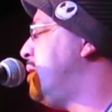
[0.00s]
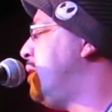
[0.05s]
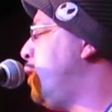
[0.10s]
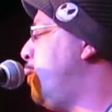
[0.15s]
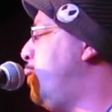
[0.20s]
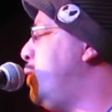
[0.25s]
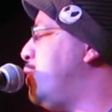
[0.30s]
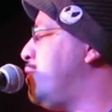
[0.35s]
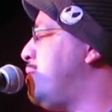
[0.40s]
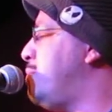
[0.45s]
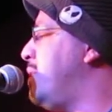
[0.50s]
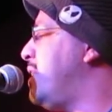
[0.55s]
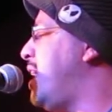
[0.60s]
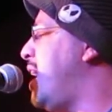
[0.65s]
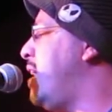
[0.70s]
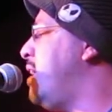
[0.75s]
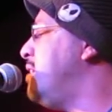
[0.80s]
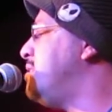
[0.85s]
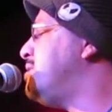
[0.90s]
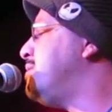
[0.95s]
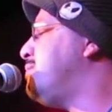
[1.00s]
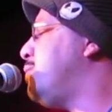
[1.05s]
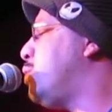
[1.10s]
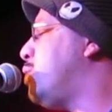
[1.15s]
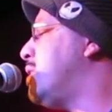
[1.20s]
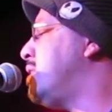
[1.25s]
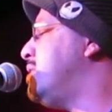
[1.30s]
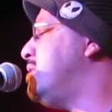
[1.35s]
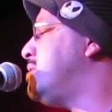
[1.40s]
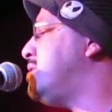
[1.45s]
We know the mechanics of
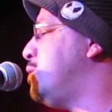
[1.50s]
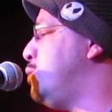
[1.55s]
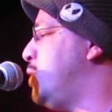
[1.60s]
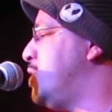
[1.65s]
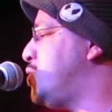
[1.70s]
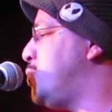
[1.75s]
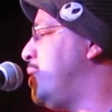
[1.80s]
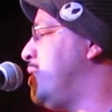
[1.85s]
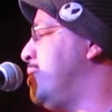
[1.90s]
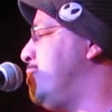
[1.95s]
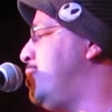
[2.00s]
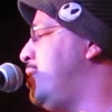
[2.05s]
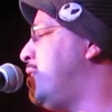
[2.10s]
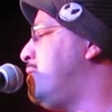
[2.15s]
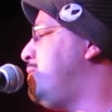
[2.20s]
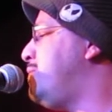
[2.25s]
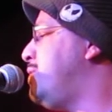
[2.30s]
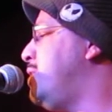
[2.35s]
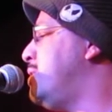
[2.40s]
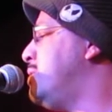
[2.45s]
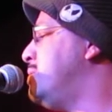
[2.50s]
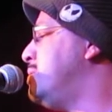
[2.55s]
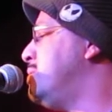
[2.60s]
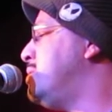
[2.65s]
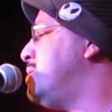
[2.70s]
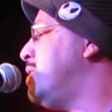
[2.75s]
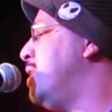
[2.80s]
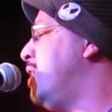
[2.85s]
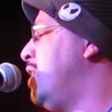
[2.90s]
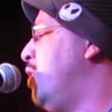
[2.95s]
organs and which way the blood
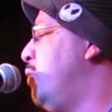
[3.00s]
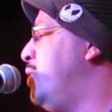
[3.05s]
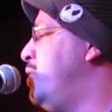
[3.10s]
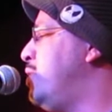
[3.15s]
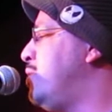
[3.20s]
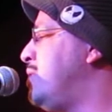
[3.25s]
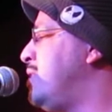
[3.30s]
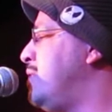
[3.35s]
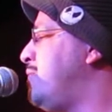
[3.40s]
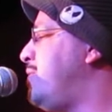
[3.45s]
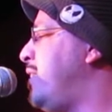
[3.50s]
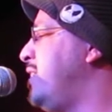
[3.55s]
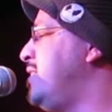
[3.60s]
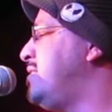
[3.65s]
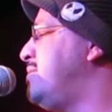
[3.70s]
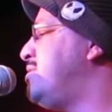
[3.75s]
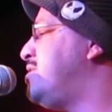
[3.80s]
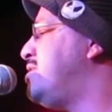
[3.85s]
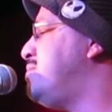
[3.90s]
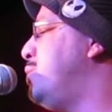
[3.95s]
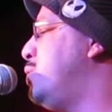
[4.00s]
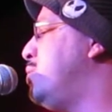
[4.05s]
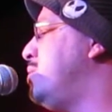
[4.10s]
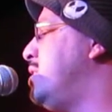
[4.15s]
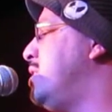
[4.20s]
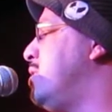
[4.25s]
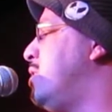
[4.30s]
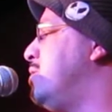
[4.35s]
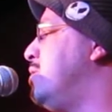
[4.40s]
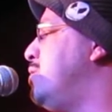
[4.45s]
flows. We know the effects of
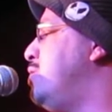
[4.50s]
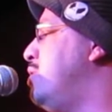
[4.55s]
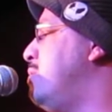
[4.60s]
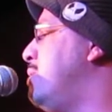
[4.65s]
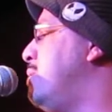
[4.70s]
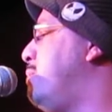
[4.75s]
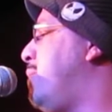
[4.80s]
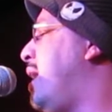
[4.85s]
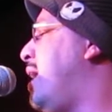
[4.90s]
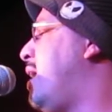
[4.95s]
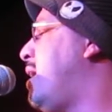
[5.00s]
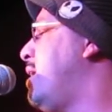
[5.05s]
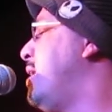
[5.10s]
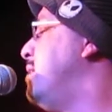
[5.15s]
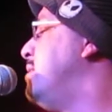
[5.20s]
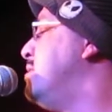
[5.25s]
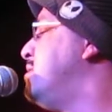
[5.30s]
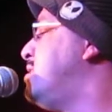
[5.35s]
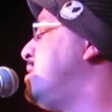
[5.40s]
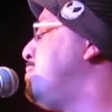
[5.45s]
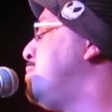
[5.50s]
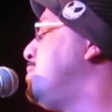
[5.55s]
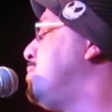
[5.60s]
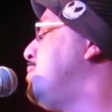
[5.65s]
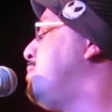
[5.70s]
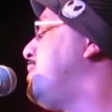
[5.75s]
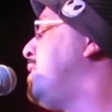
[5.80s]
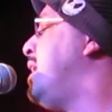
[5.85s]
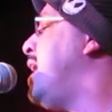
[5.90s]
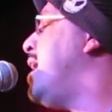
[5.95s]
smoking on the human body and the typical
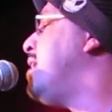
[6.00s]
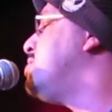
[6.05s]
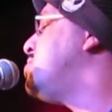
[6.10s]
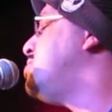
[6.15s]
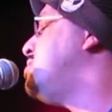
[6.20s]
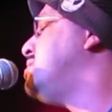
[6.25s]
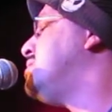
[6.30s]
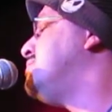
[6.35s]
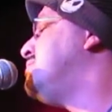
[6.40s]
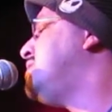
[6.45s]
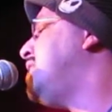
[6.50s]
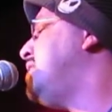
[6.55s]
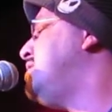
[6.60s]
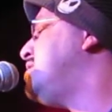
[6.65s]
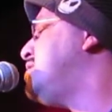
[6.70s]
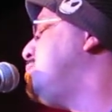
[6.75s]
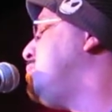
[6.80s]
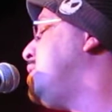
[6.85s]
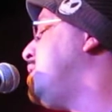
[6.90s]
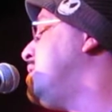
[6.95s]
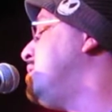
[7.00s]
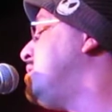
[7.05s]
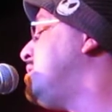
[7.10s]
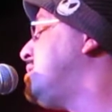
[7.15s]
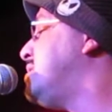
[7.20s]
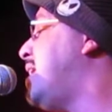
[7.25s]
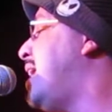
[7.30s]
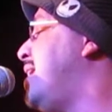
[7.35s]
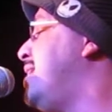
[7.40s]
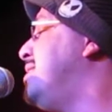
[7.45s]
reactions of taste buds.
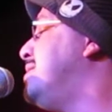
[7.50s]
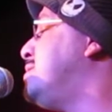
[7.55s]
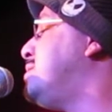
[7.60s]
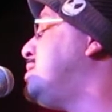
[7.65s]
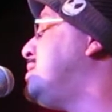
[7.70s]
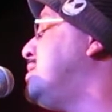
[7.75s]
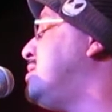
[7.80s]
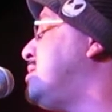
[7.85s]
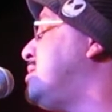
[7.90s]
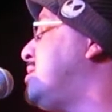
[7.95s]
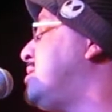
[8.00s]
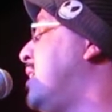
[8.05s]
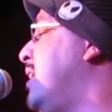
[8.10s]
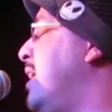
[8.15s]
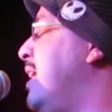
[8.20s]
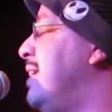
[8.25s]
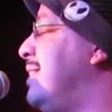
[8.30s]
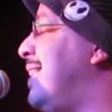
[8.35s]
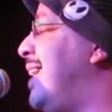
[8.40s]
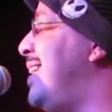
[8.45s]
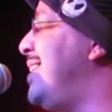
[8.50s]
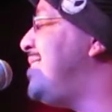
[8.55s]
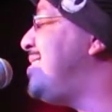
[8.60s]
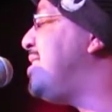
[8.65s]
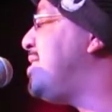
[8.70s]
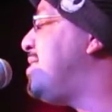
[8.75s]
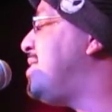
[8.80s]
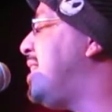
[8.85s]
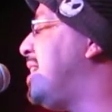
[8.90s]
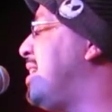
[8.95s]
Scientists like to
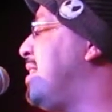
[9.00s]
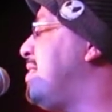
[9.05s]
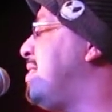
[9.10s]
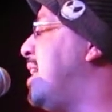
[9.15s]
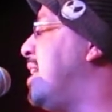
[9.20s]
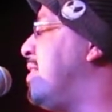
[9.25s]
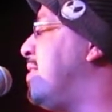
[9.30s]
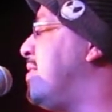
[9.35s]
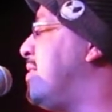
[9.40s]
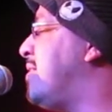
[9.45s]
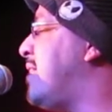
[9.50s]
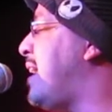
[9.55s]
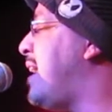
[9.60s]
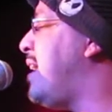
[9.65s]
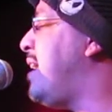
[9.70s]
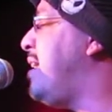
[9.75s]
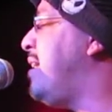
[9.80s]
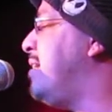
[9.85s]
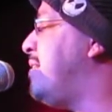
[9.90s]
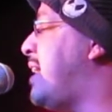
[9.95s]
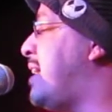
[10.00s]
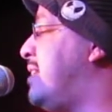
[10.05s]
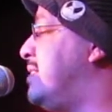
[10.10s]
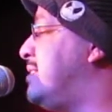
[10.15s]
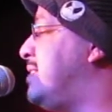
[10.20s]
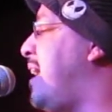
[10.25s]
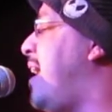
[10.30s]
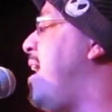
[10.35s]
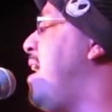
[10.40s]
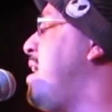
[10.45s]
think that in
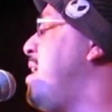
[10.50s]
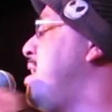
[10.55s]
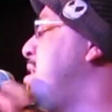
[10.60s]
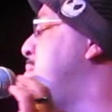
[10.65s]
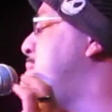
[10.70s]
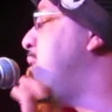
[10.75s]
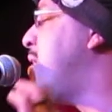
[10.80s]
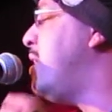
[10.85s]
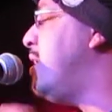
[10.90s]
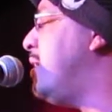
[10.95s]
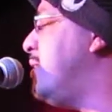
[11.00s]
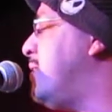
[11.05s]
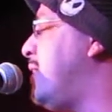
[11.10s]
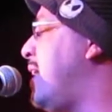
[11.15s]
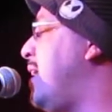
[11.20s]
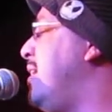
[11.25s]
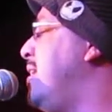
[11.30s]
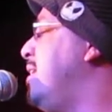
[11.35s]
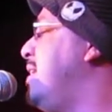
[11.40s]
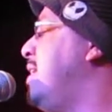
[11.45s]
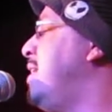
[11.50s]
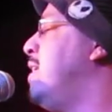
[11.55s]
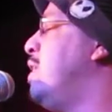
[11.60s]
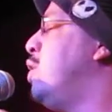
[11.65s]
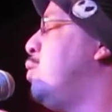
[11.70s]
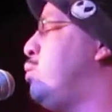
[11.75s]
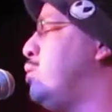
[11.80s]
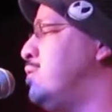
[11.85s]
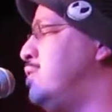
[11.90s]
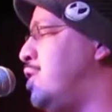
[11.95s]
time they
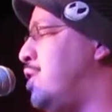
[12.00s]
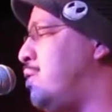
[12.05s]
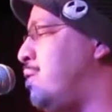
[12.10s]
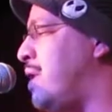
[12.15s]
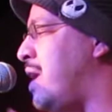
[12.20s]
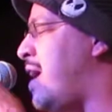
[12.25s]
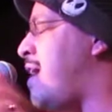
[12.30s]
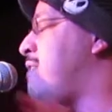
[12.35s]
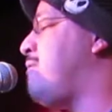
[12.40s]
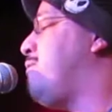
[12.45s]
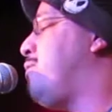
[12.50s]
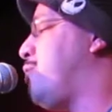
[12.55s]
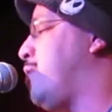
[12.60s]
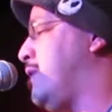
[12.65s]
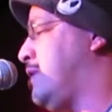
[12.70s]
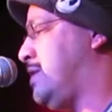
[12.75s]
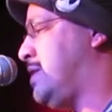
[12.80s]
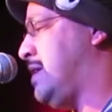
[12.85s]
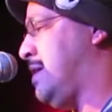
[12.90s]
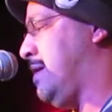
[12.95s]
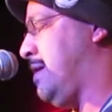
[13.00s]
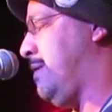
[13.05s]
will know everything.